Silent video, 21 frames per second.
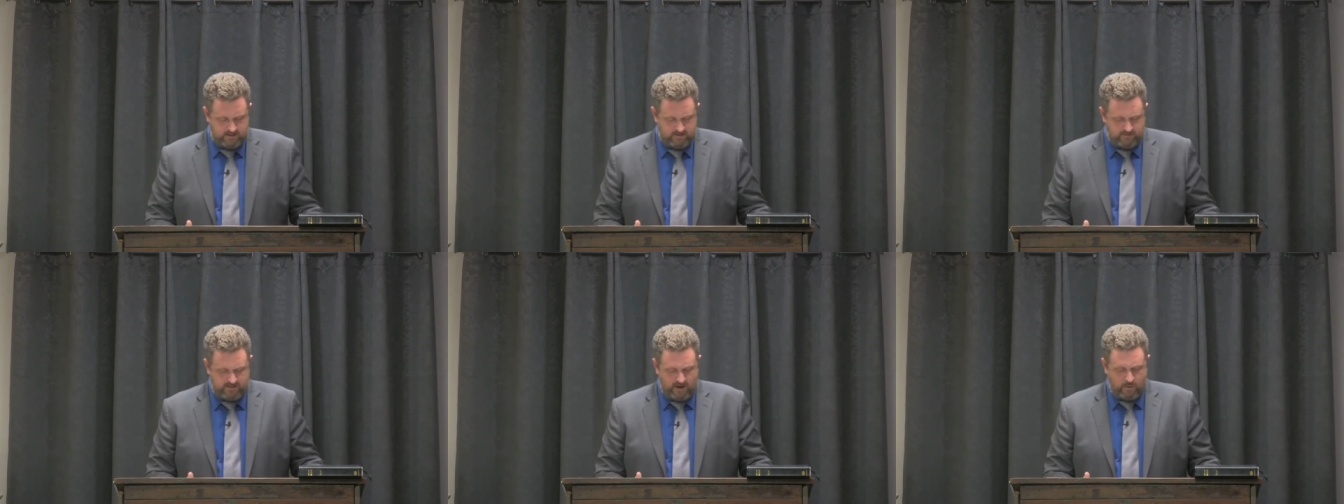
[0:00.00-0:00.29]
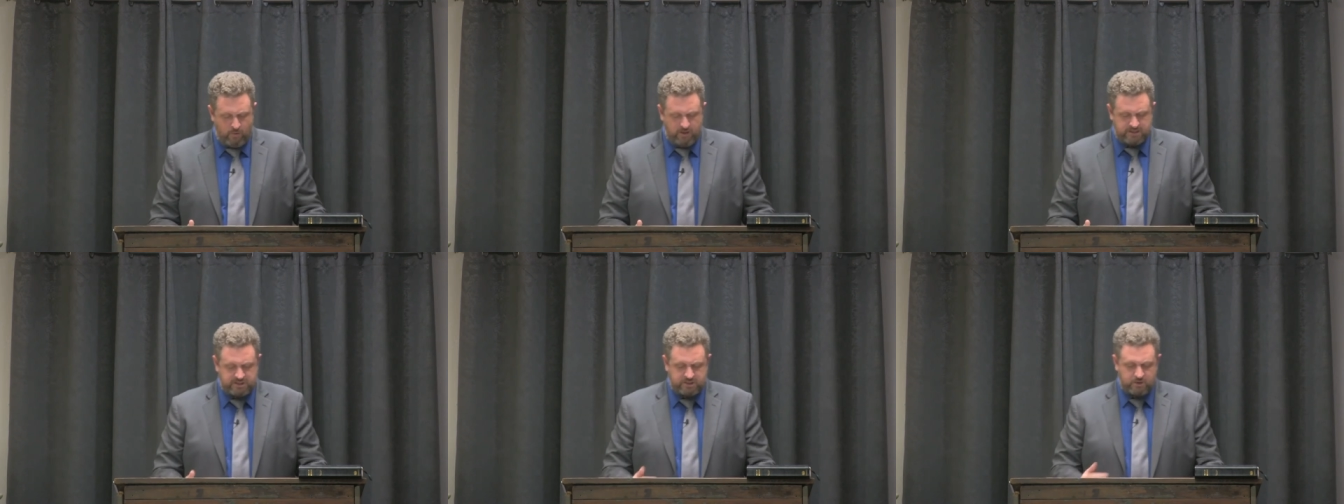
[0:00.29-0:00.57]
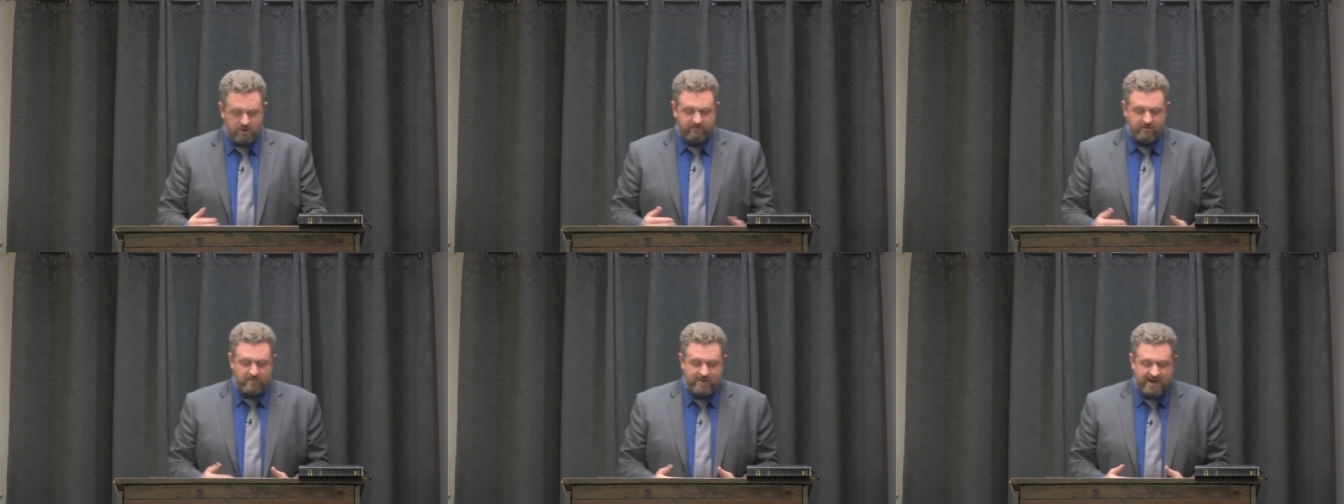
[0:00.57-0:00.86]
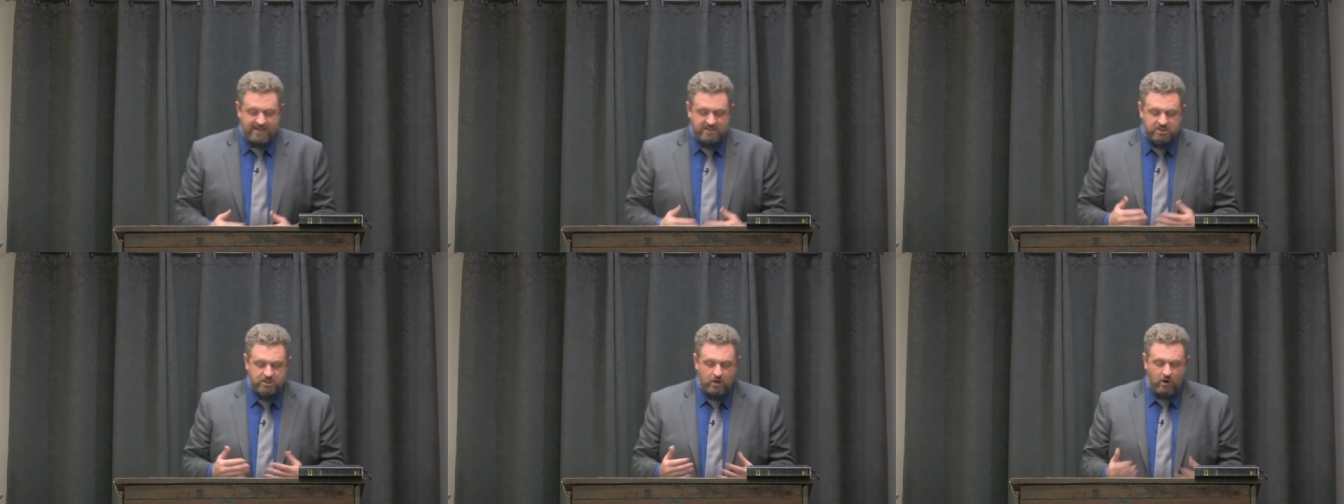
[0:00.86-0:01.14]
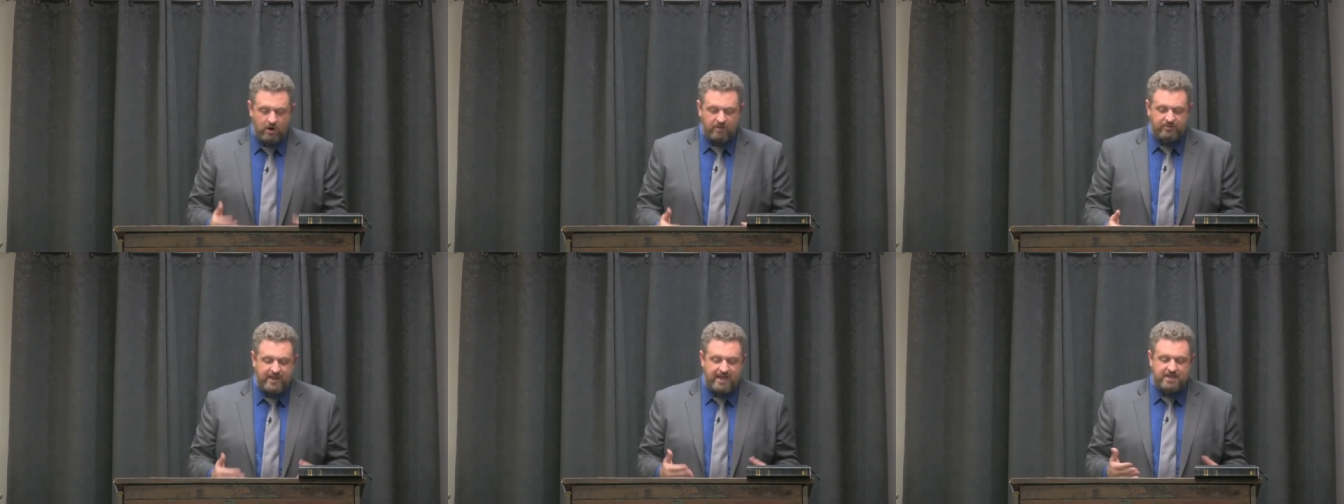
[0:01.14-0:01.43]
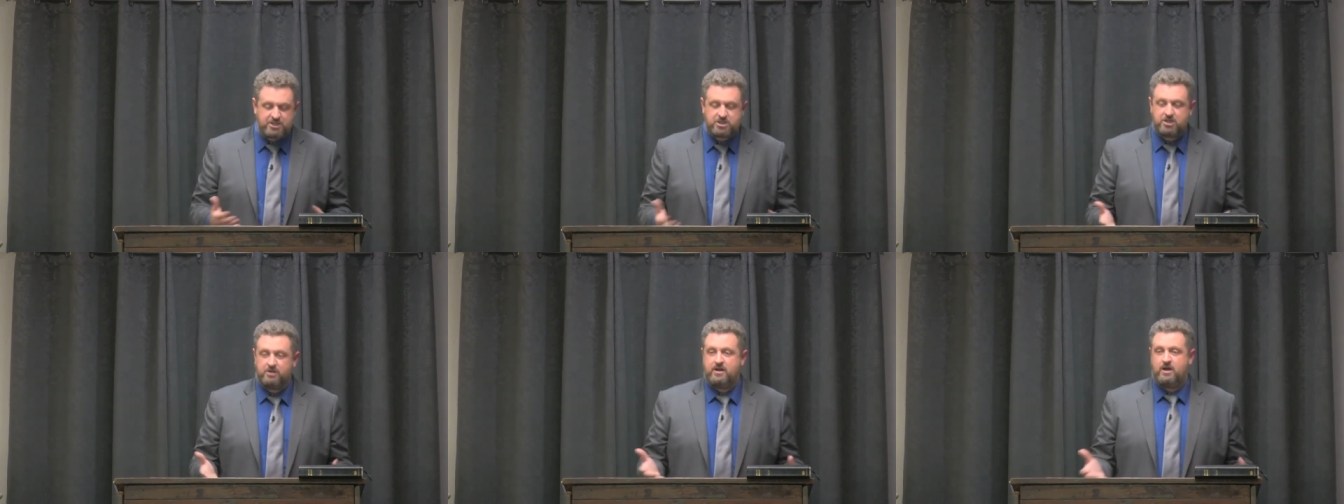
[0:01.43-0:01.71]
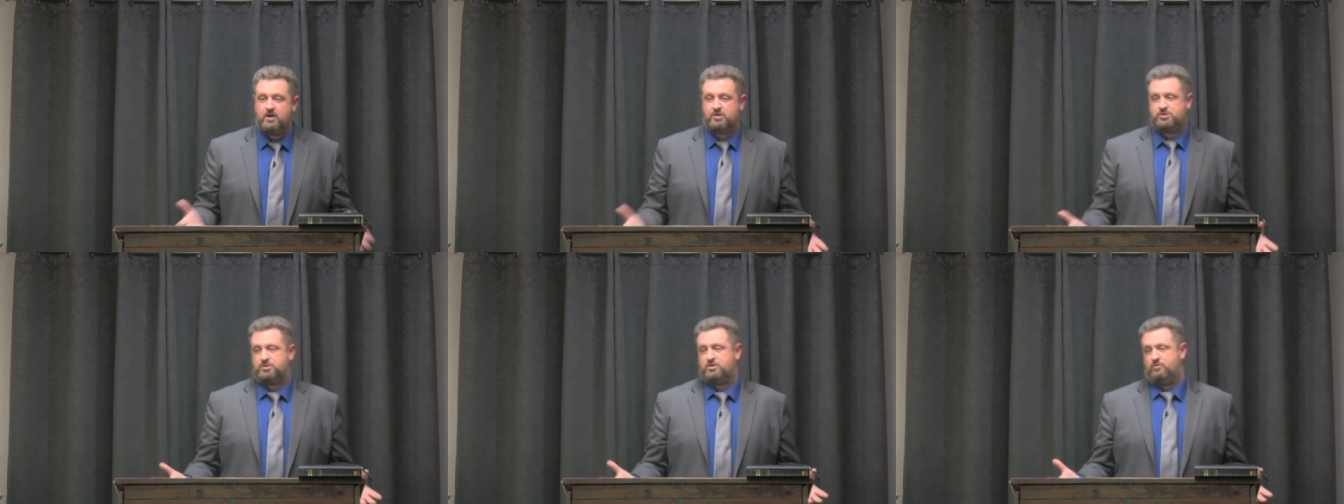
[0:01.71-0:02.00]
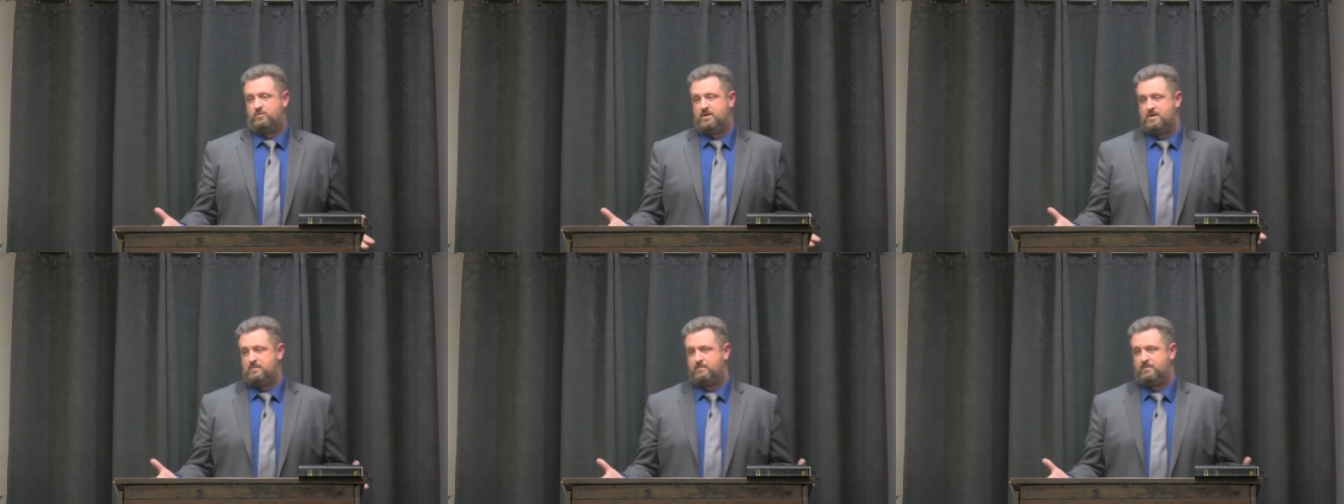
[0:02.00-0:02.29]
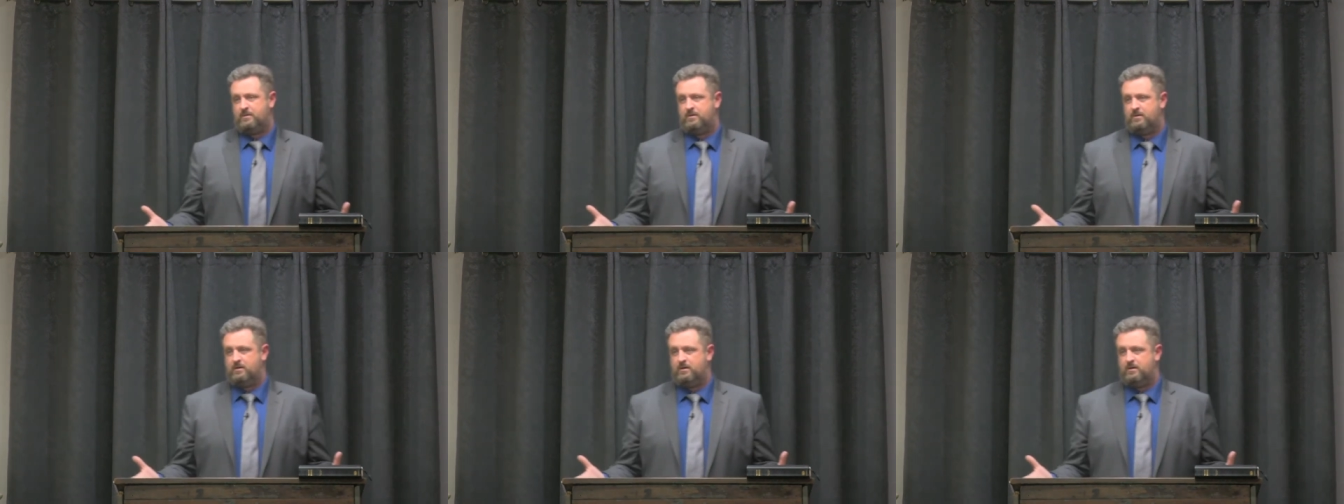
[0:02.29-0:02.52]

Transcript: That whatsoever man soweth, that shall he also reap.